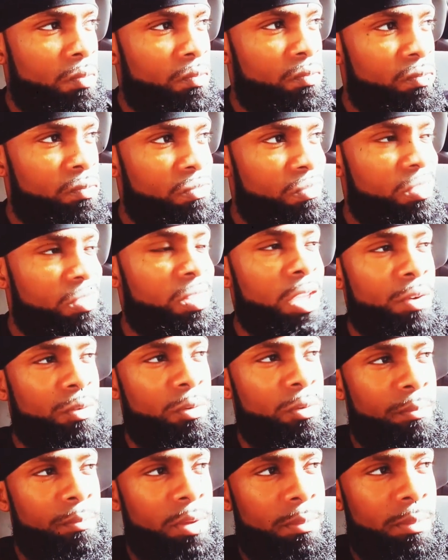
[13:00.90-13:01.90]
I
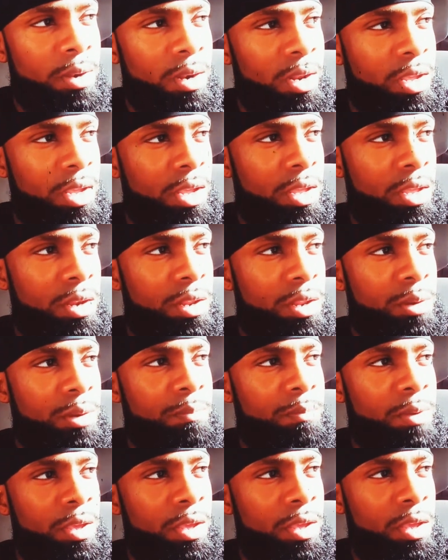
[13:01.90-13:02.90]
remember laying in the
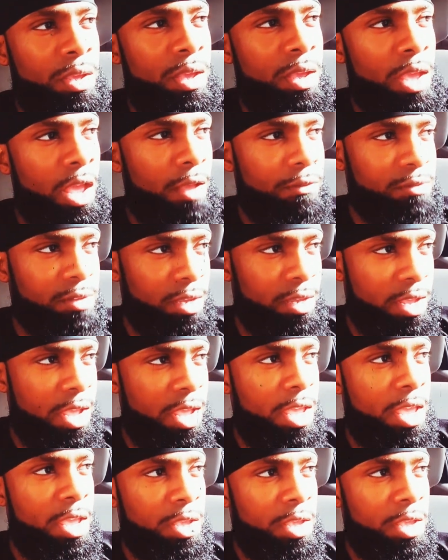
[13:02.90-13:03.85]
bed after I had came